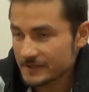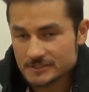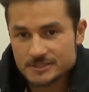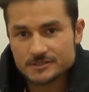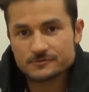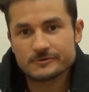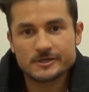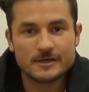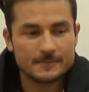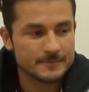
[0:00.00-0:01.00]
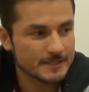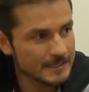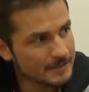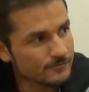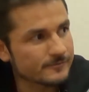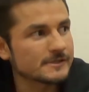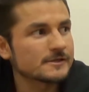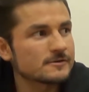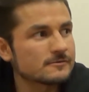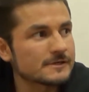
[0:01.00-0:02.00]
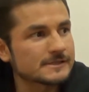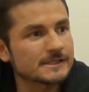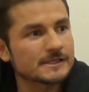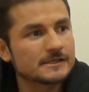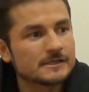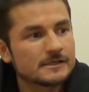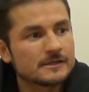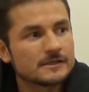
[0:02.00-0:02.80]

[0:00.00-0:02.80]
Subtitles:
and just to recap that really quickly,